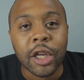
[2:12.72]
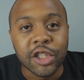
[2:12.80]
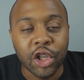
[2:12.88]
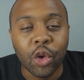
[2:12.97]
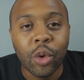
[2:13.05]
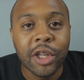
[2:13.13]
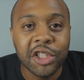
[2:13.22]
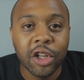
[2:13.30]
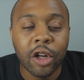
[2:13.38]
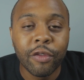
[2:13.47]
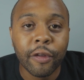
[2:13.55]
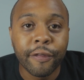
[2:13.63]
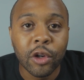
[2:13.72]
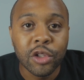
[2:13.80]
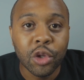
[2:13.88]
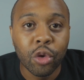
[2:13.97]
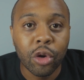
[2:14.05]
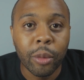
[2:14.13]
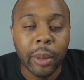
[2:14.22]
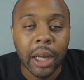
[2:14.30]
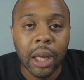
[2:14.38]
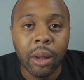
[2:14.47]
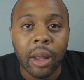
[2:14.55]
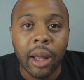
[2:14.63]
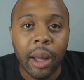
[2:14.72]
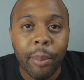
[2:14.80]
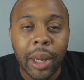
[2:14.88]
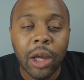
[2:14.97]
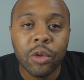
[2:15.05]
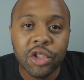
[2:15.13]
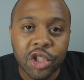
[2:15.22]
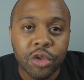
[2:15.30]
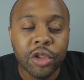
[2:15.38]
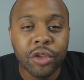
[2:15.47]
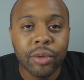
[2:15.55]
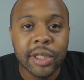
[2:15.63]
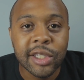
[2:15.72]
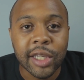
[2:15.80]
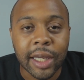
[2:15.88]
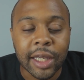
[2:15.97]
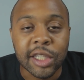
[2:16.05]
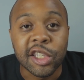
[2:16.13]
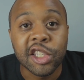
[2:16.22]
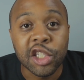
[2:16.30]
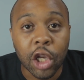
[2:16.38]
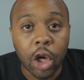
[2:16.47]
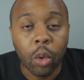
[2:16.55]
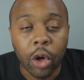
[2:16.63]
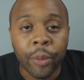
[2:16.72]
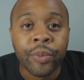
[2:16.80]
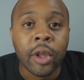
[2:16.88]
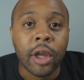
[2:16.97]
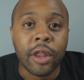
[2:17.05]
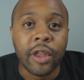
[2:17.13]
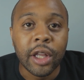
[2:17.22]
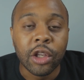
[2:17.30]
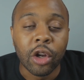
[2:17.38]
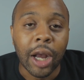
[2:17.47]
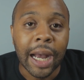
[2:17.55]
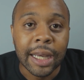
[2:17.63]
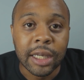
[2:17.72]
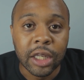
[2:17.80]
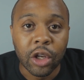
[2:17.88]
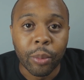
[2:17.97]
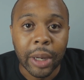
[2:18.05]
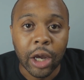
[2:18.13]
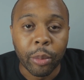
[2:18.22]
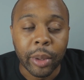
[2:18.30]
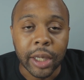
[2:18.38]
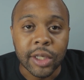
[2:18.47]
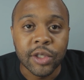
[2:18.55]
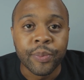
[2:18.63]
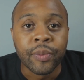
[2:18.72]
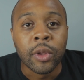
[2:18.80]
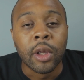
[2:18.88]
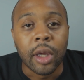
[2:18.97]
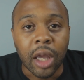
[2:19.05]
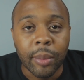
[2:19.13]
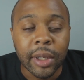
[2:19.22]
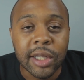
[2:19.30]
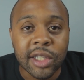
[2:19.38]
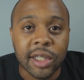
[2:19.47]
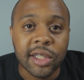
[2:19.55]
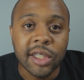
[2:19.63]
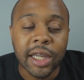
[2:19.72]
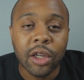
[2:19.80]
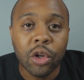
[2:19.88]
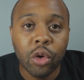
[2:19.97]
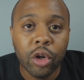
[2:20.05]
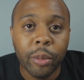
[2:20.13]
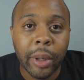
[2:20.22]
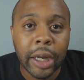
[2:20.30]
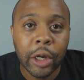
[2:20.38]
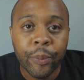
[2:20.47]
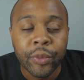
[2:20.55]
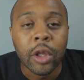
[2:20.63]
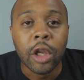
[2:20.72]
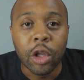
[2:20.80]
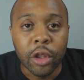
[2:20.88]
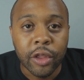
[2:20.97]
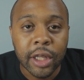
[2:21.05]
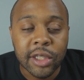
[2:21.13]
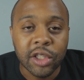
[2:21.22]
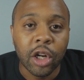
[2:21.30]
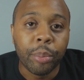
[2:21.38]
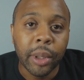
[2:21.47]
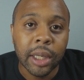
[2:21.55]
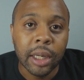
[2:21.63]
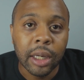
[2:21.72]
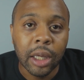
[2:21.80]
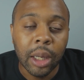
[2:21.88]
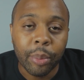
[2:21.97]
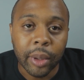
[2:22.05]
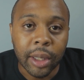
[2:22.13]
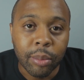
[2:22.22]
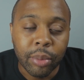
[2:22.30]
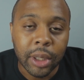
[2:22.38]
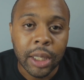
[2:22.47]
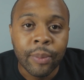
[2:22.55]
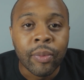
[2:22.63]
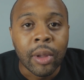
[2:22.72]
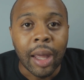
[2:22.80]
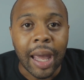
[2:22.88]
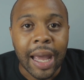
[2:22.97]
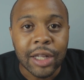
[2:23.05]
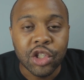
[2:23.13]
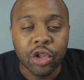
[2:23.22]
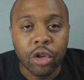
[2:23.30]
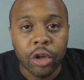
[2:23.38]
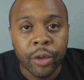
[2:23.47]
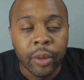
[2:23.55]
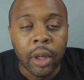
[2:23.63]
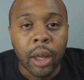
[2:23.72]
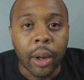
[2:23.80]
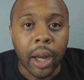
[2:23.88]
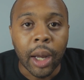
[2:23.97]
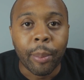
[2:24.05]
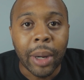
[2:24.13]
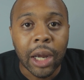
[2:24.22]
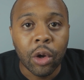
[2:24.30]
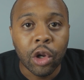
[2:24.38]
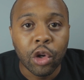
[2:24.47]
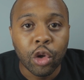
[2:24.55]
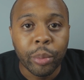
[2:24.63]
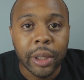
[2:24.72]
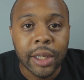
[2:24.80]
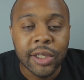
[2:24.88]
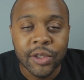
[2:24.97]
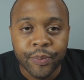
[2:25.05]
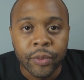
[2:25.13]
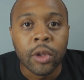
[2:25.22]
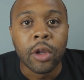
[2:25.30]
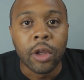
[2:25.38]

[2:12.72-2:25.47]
So you want to start off your first quarter mile about two to three seconds slower than your ideal mile pace. Coming into the second quarter mile, you'll then start picking it up and be at your uh, mile goal pace.